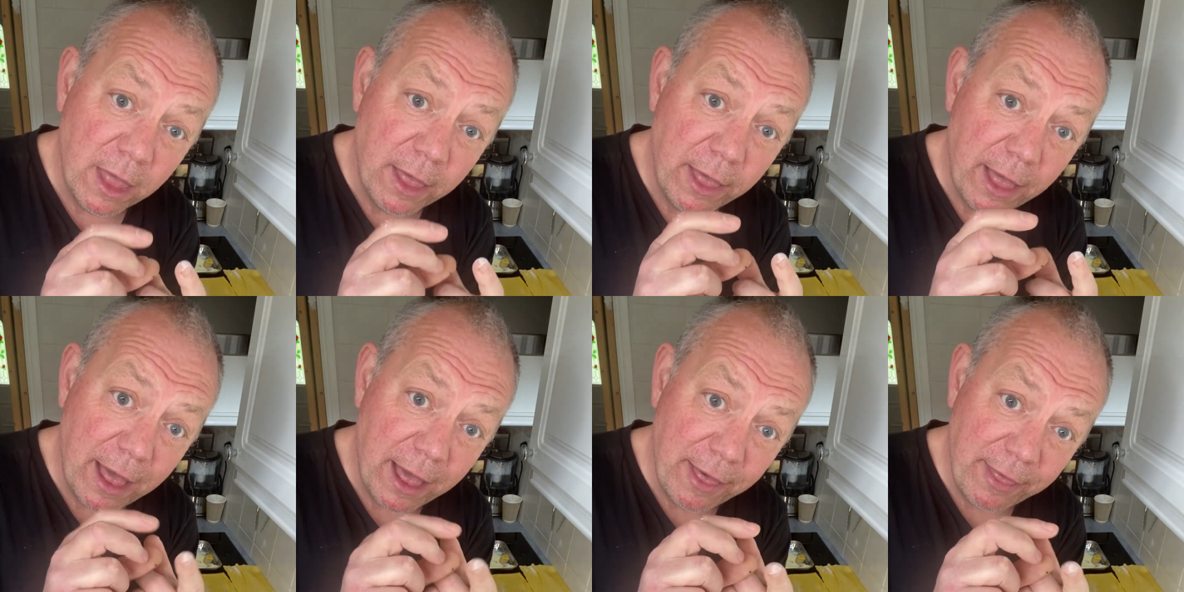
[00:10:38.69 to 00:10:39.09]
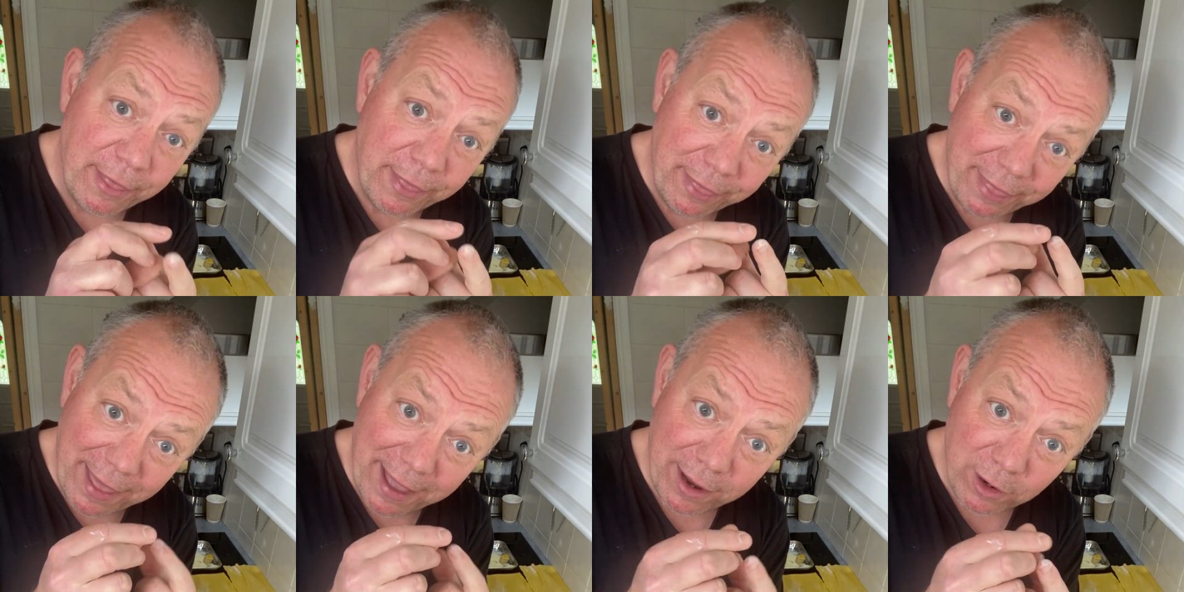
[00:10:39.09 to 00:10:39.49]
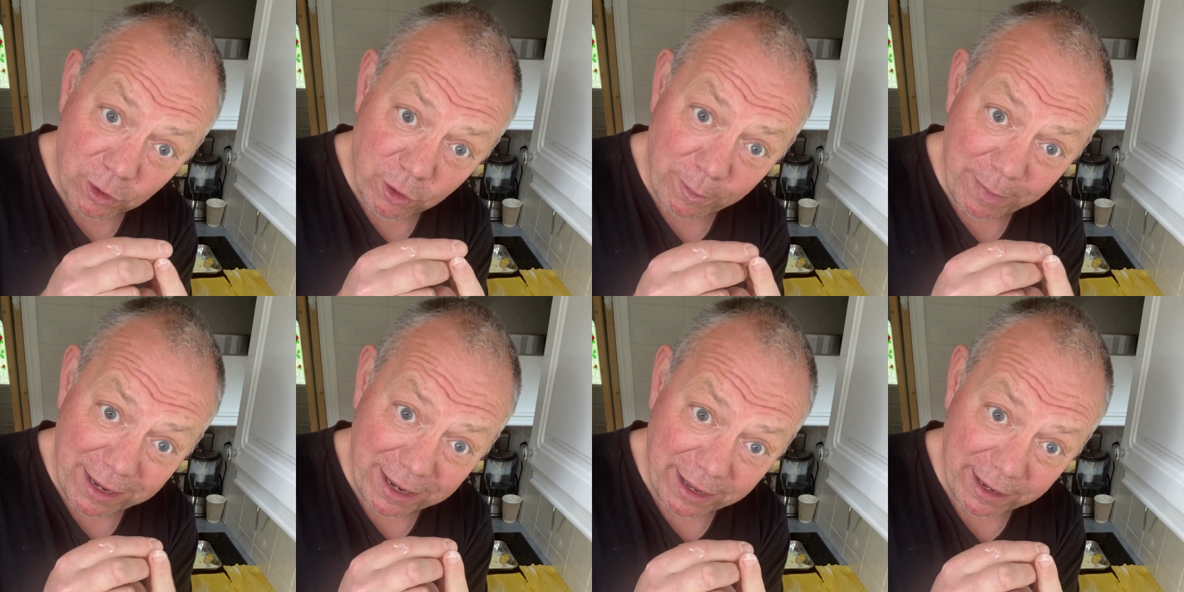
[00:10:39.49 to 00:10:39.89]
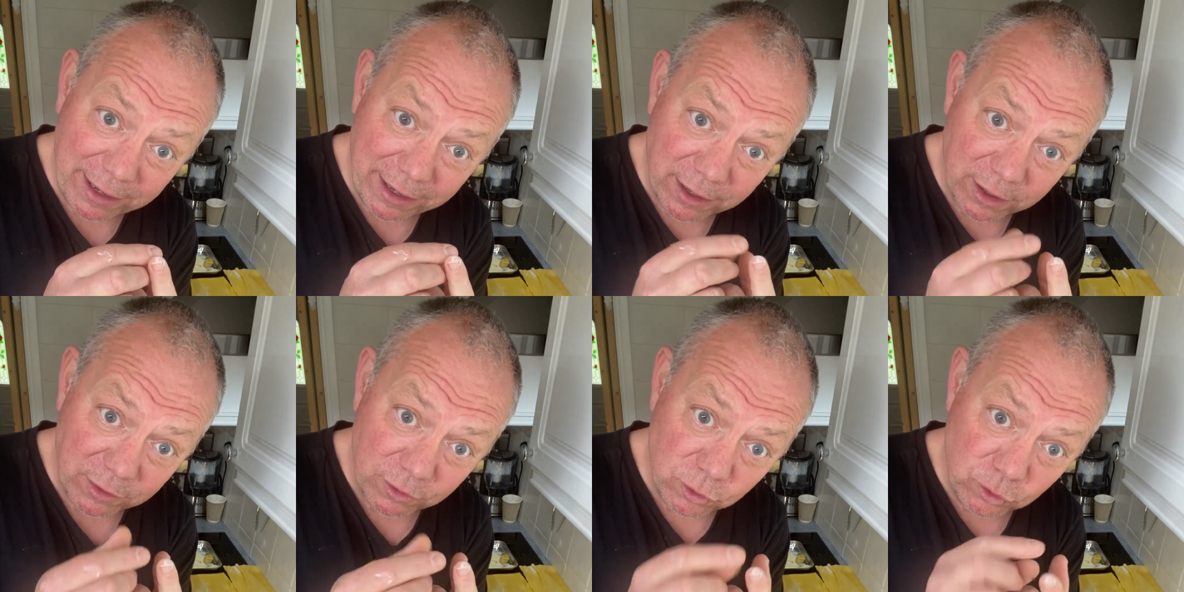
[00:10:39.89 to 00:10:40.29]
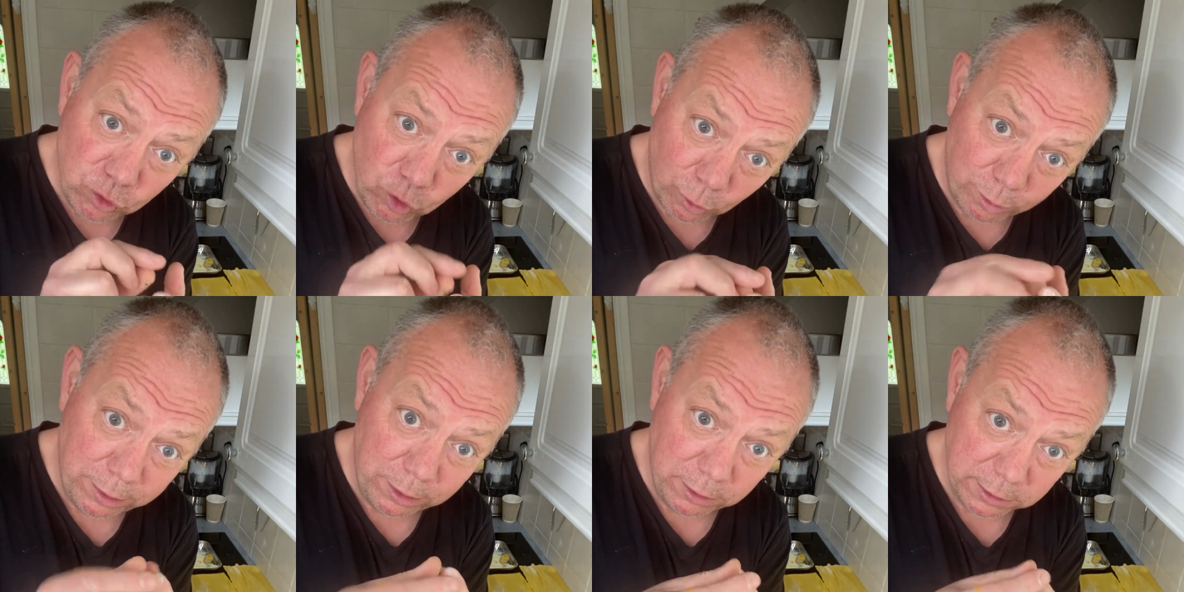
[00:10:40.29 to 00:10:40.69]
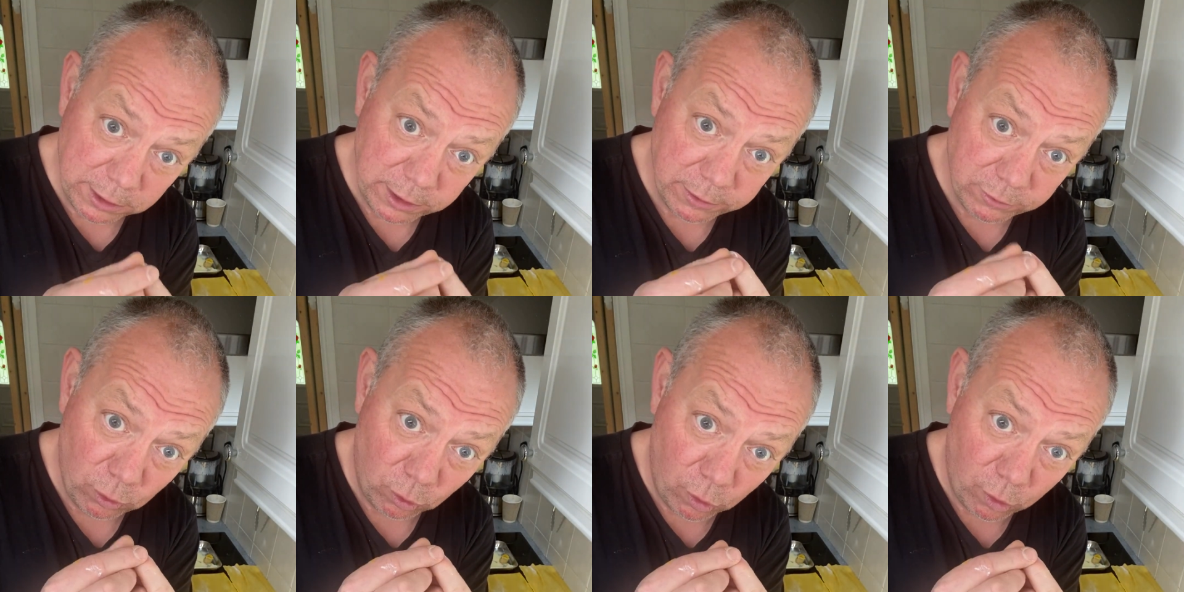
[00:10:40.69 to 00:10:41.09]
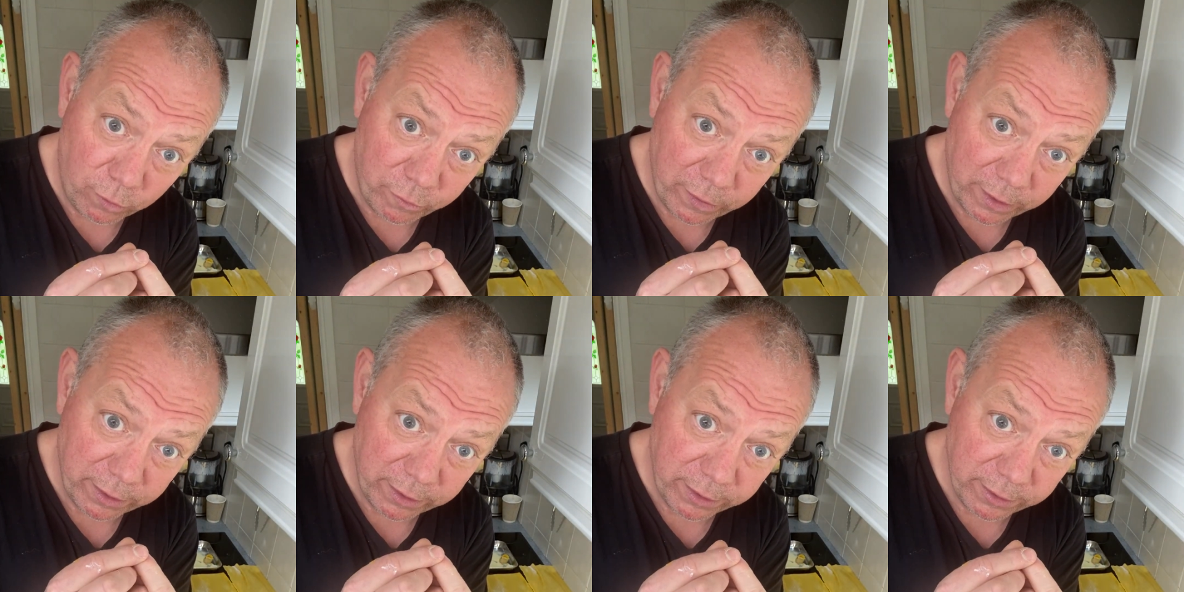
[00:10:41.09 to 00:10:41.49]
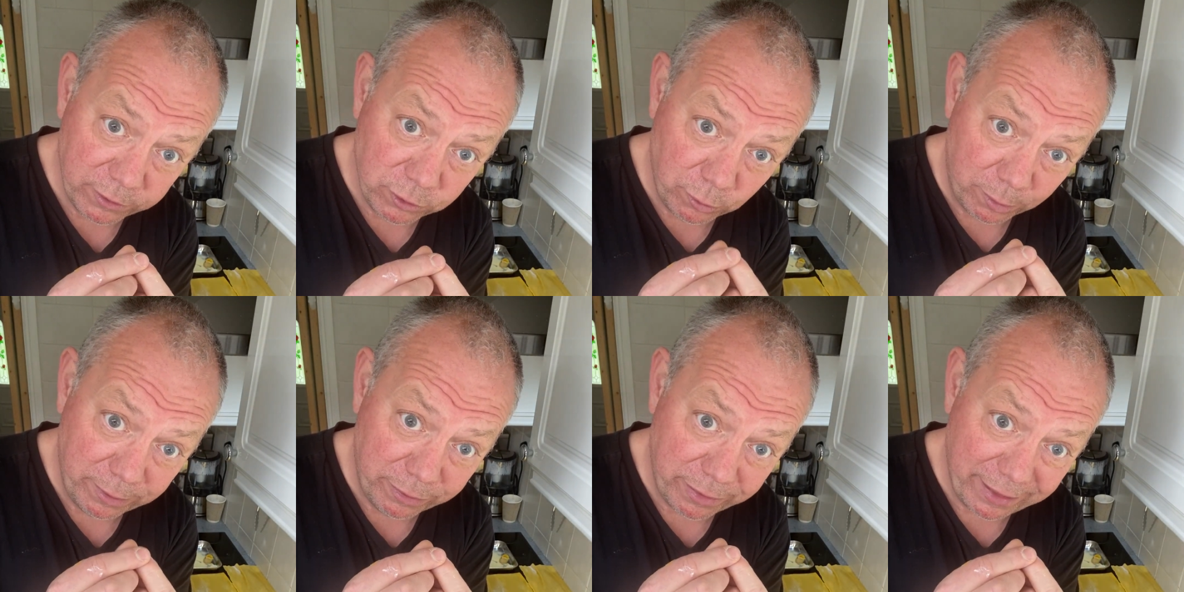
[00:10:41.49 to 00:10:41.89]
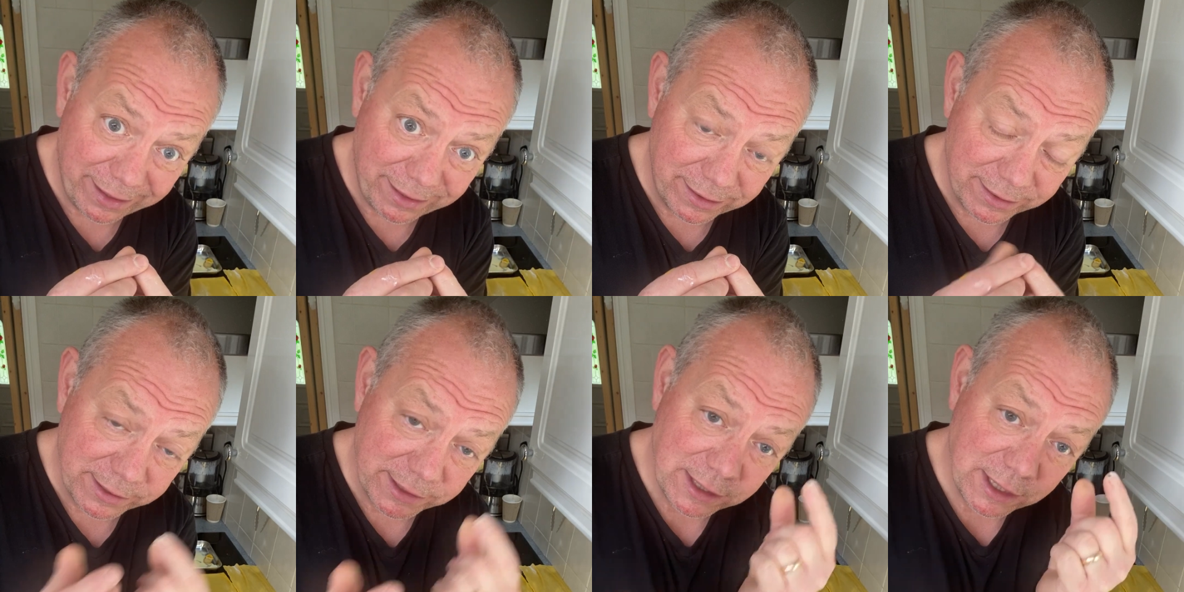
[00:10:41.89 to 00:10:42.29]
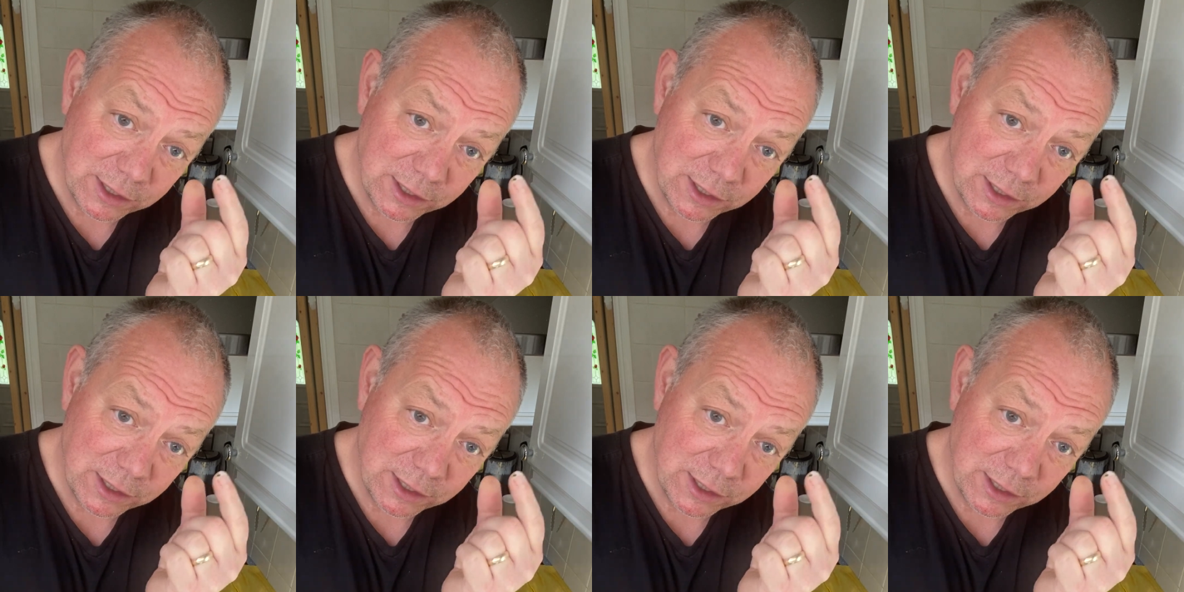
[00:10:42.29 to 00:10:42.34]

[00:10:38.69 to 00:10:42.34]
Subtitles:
they're going to be like doubled over, double thickness.